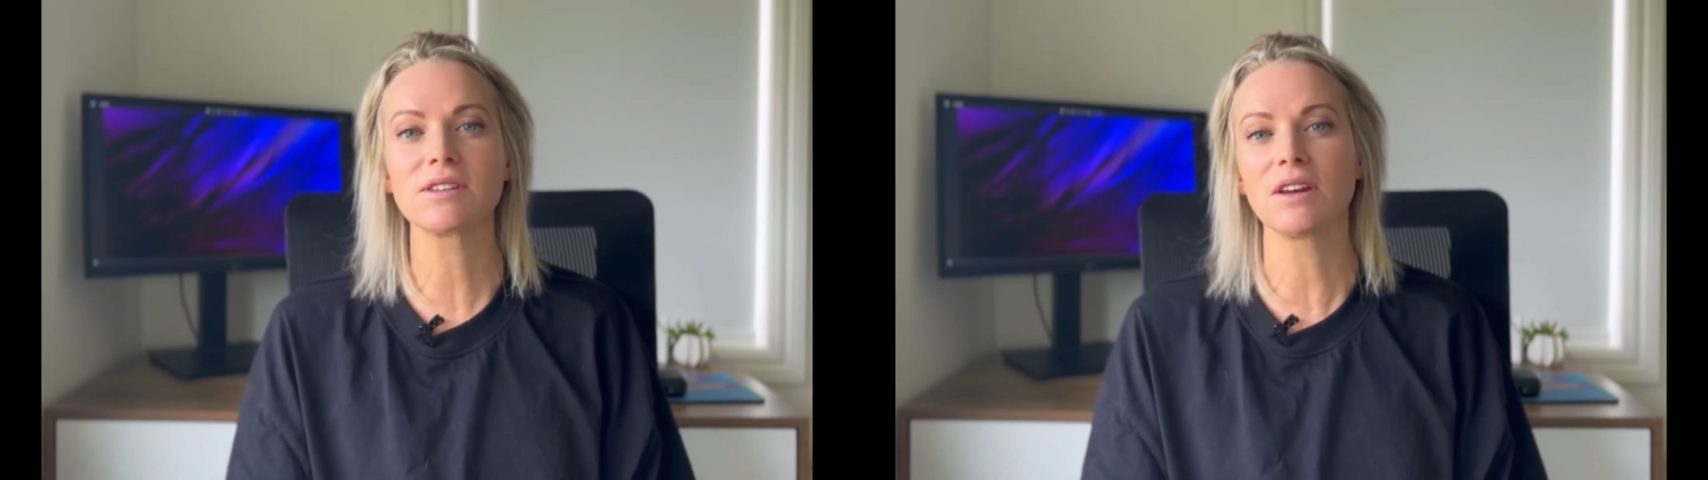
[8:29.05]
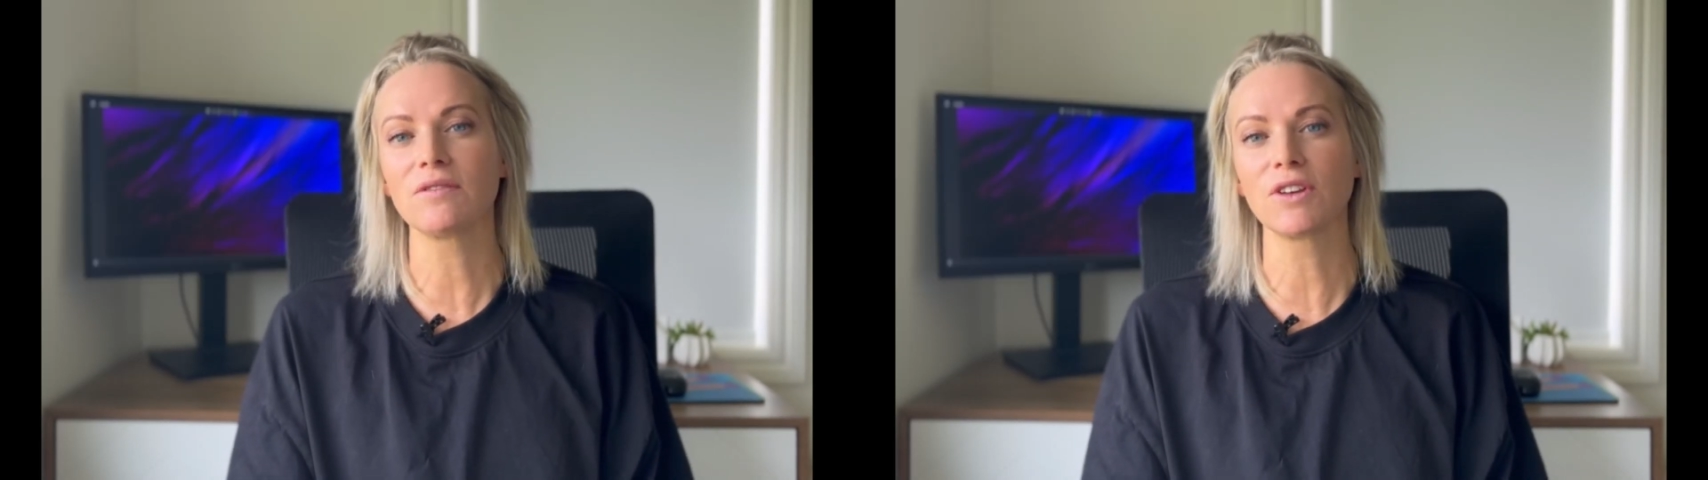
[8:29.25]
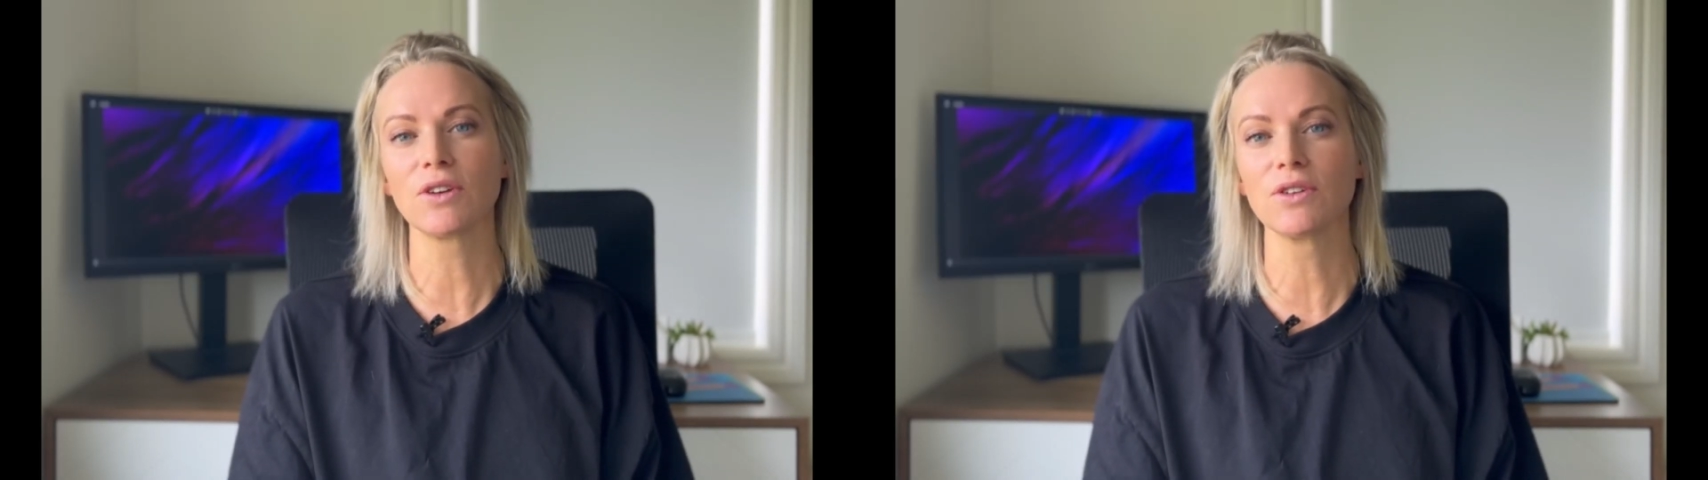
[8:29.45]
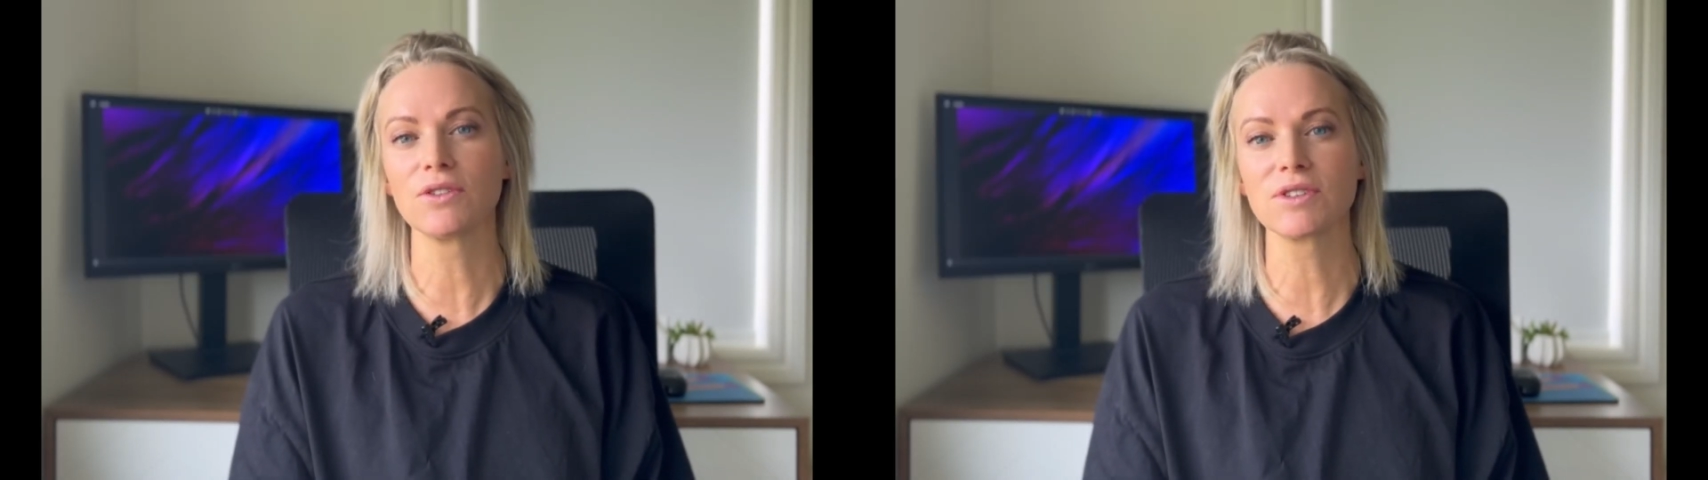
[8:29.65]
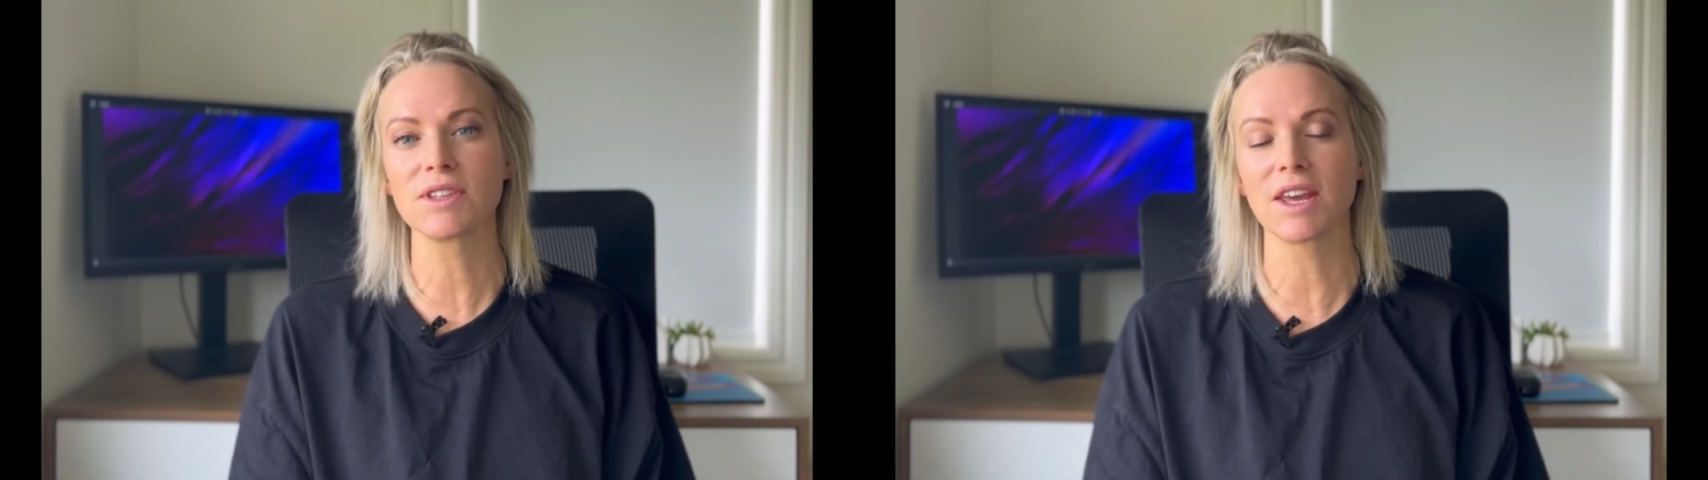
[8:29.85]
and
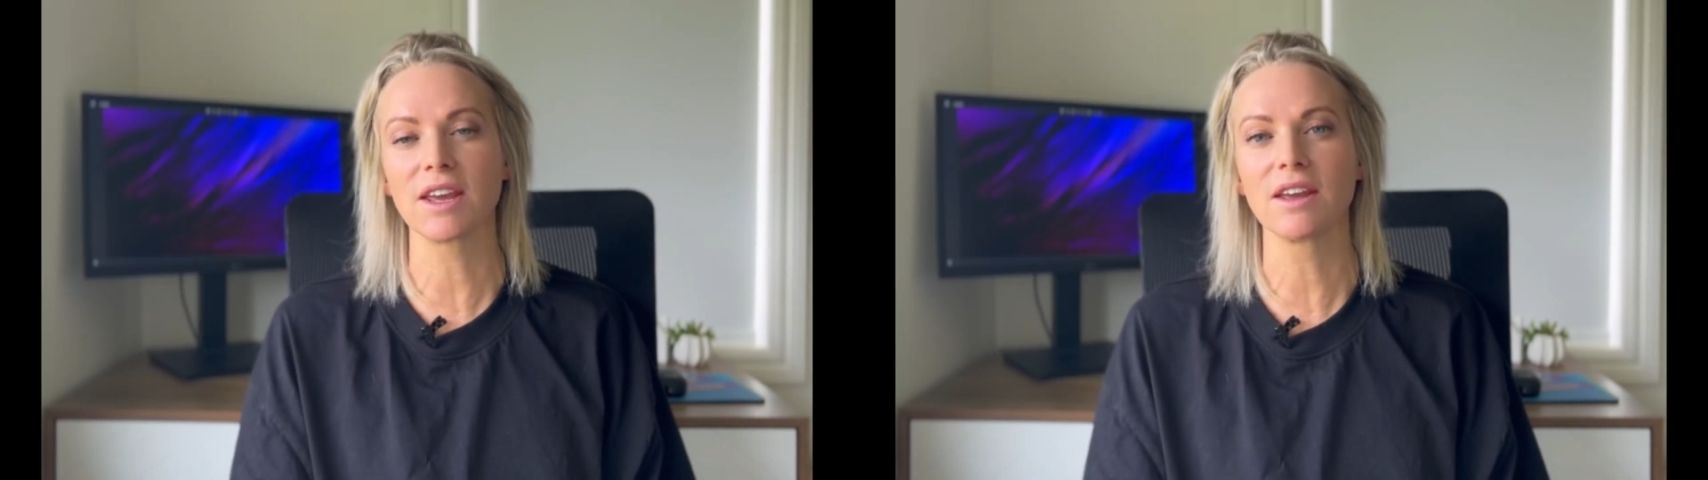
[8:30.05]
views that